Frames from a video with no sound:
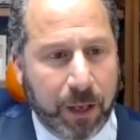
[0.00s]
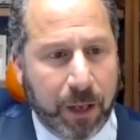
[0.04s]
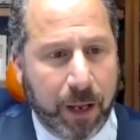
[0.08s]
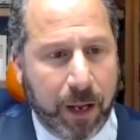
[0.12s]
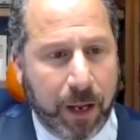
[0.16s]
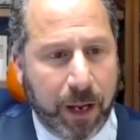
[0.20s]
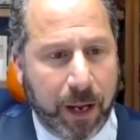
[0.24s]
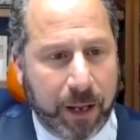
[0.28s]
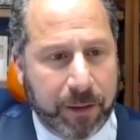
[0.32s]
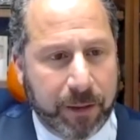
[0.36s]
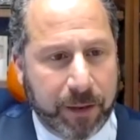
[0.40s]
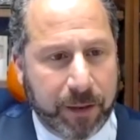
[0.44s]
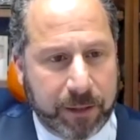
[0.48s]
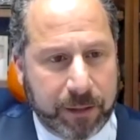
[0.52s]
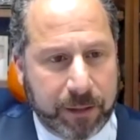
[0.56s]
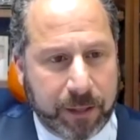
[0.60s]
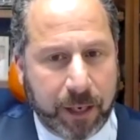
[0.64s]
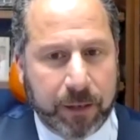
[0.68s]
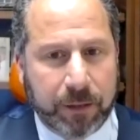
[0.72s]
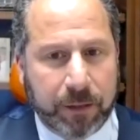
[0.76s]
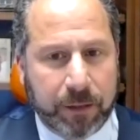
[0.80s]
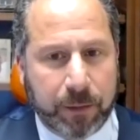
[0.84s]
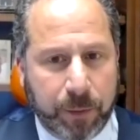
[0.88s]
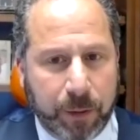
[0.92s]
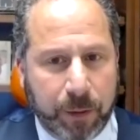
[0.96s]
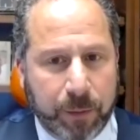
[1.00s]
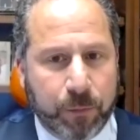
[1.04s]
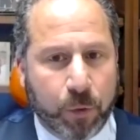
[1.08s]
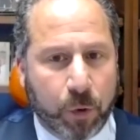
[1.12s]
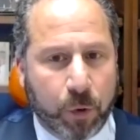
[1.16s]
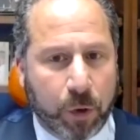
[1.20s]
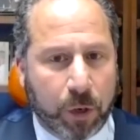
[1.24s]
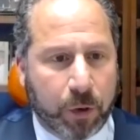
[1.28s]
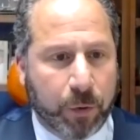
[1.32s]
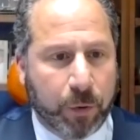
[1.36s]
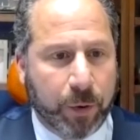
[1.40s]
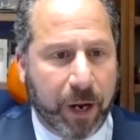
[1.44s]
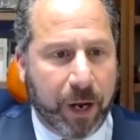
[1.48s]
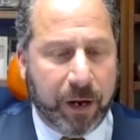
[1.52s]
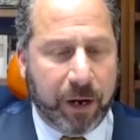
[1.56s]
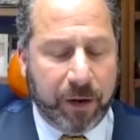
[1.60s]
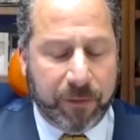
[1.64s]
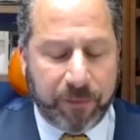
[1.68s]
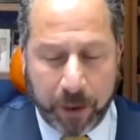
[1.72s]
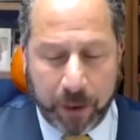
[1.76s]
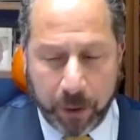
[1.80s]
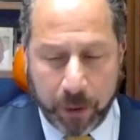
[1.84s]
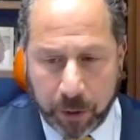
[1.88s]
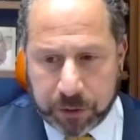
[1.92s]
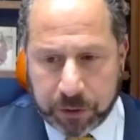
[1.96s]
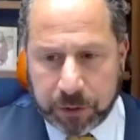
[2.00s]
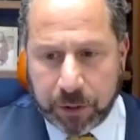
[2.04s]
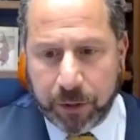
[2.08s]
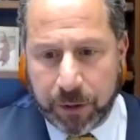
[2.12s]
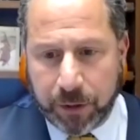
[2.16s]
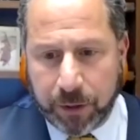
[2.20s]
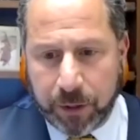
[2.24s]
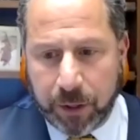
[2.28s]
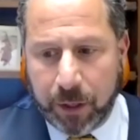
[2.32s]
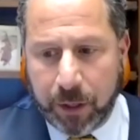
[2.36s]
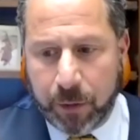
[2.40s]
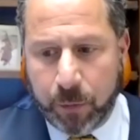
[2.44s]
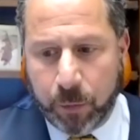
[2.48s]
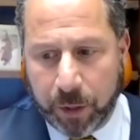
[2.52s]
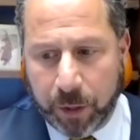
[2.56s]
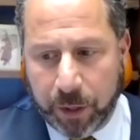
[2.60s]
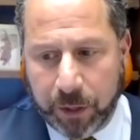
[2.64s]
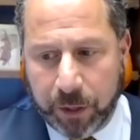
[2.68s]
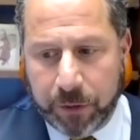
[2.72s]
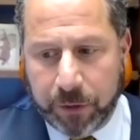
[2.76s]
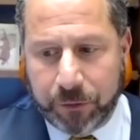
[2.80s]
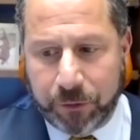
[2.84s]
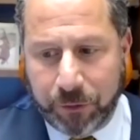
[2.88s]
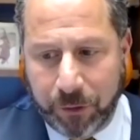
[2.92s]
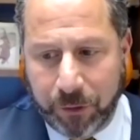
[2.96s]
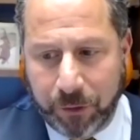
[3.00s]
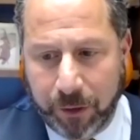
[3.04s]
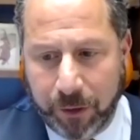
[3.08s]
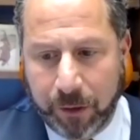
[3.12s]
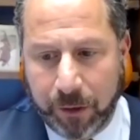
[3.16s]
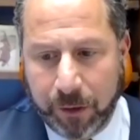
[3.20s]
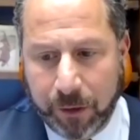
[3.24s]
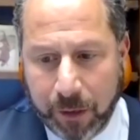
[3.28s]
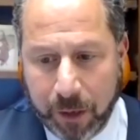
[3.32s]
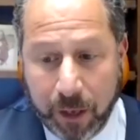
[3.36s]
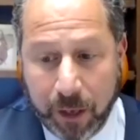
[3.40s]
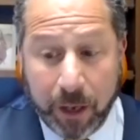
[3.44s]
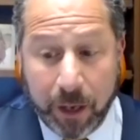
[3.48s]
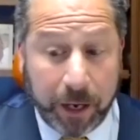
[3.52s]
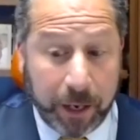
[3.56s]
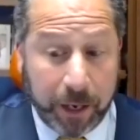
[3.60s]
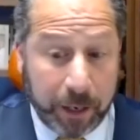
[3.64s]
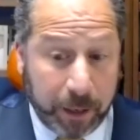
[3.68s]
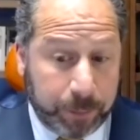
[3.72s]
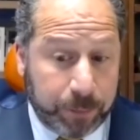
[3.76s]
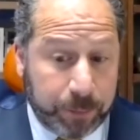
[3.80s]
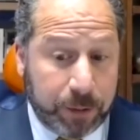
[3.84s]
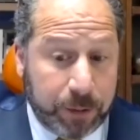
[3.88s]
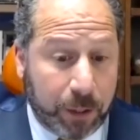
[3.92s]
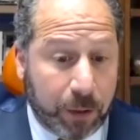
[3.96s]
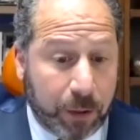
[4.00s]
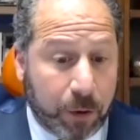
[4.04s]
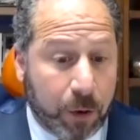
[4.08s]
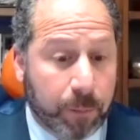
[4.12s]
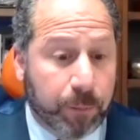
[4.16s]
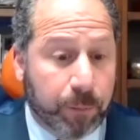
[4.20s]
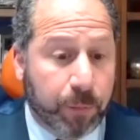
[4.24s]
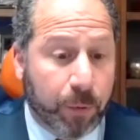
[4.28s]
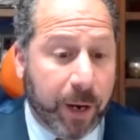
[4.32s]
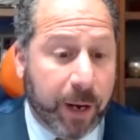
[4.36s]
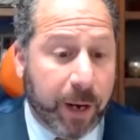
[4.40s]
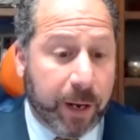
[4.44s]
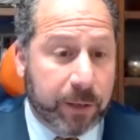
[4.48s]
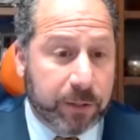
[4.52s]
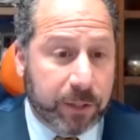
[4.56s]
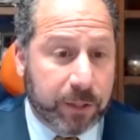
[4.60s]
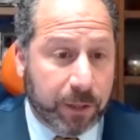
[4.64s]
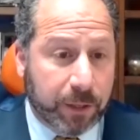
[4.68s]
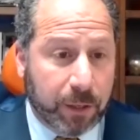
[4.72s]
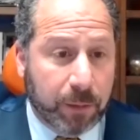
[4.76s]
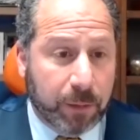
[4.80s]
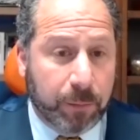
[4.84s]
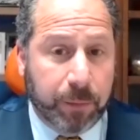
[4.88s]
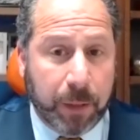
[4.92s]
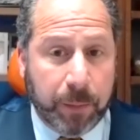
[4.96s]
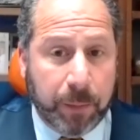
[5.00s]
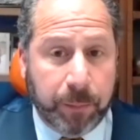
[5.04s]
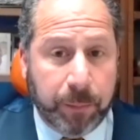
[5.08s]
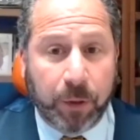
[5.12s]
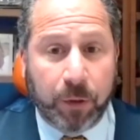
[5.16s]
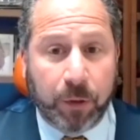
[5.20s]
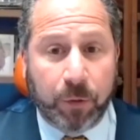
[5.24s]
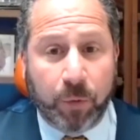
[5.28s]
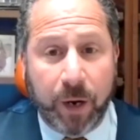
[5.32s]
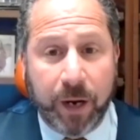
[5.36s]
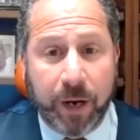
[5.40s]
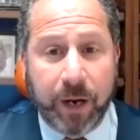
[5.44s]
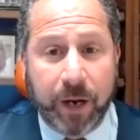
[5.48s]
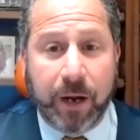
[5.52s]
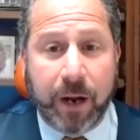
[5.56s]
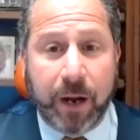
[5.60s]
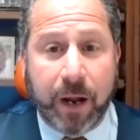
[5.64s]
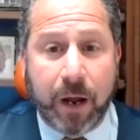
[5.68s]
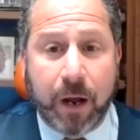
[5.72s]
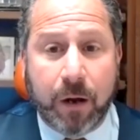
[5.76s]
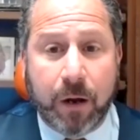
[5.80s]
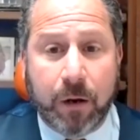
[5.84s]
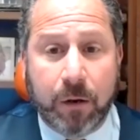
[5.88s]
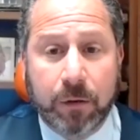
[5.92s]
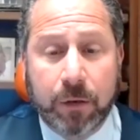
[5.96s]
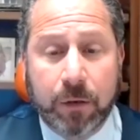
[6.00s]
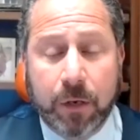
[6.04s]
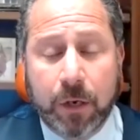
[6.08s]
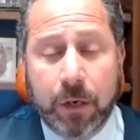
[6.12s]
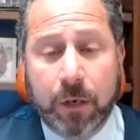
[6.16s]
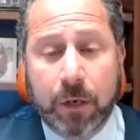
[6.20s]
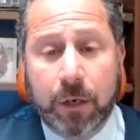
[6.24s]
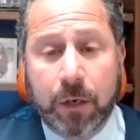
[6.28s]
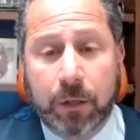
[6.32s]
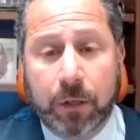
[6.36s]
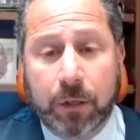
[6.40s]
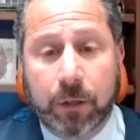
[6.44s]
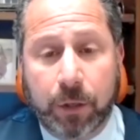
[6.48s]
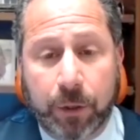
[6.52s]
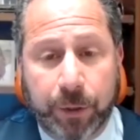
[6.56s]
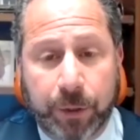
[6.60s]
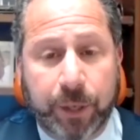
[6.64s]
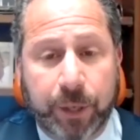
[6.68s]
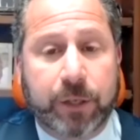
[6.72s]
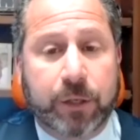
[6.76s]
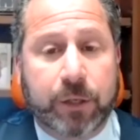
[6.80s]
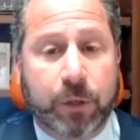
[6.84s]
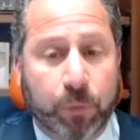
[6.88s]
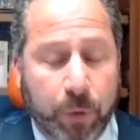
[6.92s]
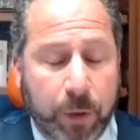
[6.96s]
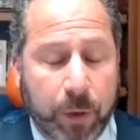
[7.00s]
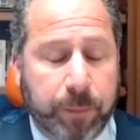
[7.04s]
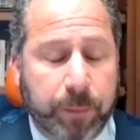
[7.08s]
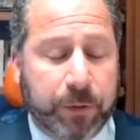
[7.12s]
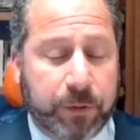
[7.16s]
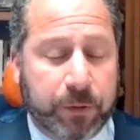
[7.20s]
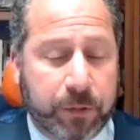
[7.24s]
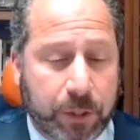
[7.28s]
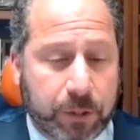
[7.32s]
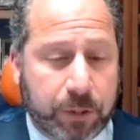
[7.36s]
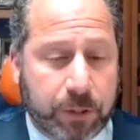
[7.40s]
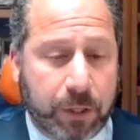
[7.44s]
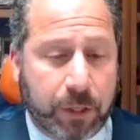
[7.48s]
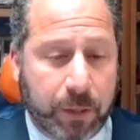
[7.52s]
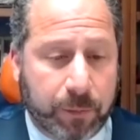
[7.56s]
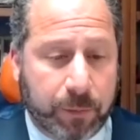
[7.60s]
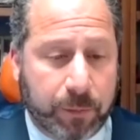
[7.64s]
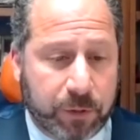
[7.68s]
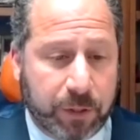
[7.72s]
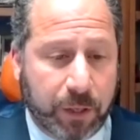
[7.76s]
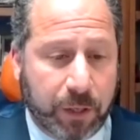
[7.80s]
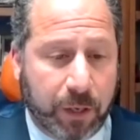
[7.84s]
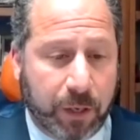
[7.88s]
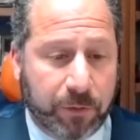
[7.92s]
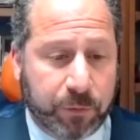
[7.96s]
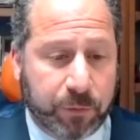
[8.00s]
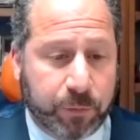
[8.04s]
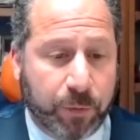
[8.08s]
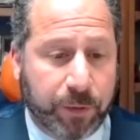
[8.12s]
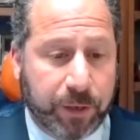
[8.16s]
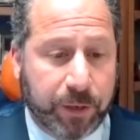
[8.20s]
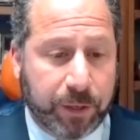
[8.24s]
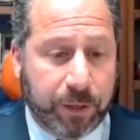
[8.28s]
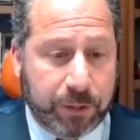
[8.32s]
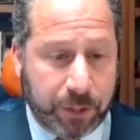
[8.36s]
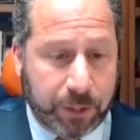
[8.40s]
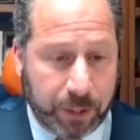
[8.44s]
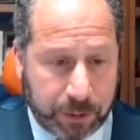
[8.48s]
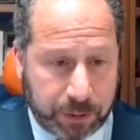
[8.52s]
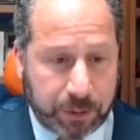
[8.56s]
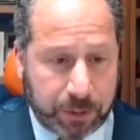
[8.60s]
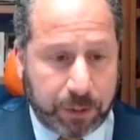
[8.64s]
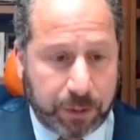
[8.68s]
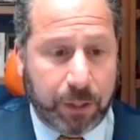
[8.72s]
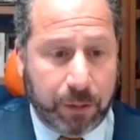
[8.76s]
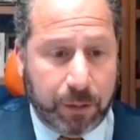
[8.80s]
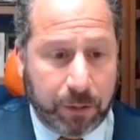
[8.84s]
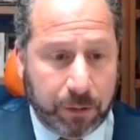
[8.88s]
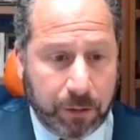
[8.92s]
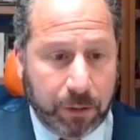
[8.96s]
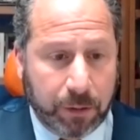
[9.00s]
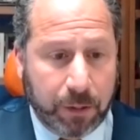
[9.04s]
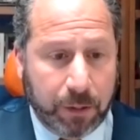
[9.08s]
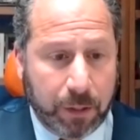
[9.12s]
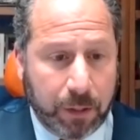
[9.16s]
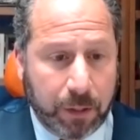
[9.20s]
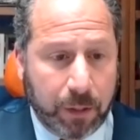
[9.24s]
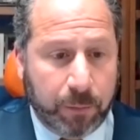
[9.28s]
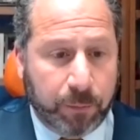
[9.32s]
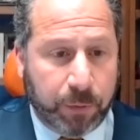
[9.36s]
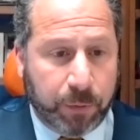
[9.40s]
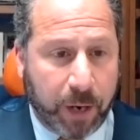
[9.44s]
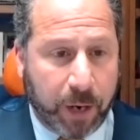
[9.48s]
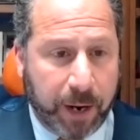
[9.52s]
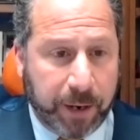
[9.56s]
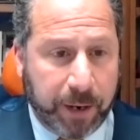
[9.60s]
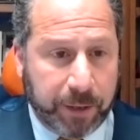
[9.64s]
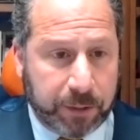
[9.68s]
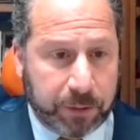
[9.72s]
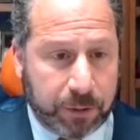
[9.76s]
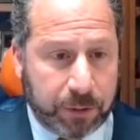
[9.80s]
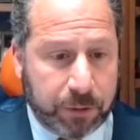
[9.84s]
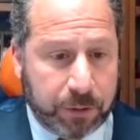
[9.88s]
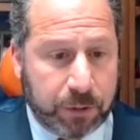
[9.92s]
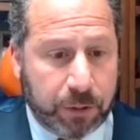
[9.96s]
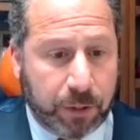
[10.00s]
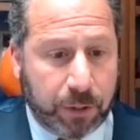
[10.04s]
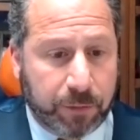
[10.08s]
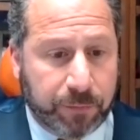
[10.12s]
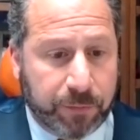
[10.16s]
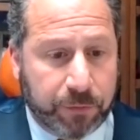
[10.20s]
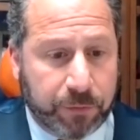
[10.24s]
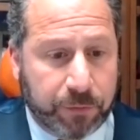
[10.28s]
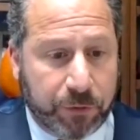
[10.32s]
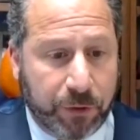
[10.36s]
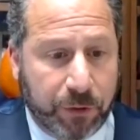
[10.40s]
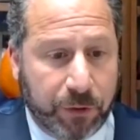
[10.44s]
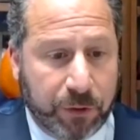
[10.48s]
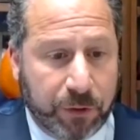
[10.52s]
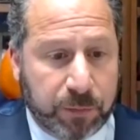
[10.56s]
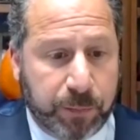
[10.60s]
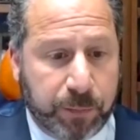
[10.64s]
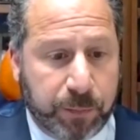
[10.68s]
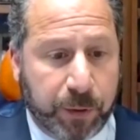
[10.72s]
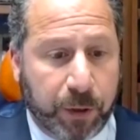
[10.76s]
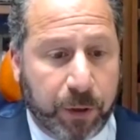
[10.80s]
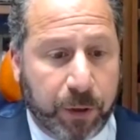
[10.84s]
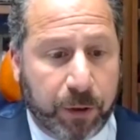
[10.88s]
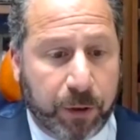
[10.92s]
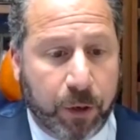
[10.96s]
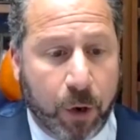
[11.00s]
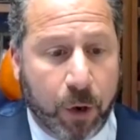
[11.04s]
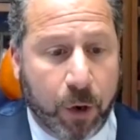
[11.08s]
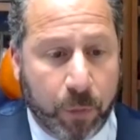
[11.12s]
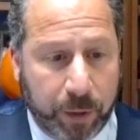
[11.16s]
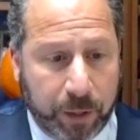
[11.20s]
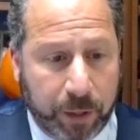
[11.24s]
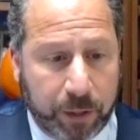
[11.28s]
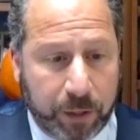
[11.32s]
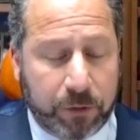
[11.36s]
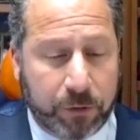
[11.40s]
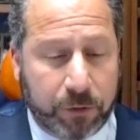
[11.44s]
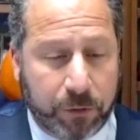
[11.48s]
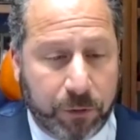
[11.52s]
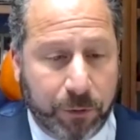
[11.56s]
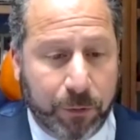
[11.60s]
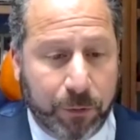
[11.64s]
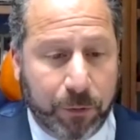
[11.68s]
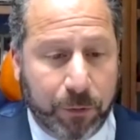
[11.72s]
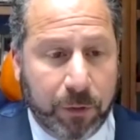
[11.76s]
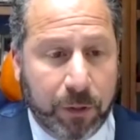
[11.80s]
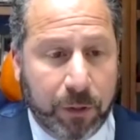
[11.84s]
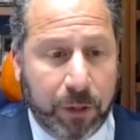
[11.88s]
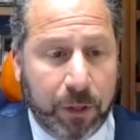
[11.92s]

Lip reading: and they tend to be more creative. I also think we're going to see an uptick on brands. I think people are right now learning to reposition themselves with existing products and services, but are going to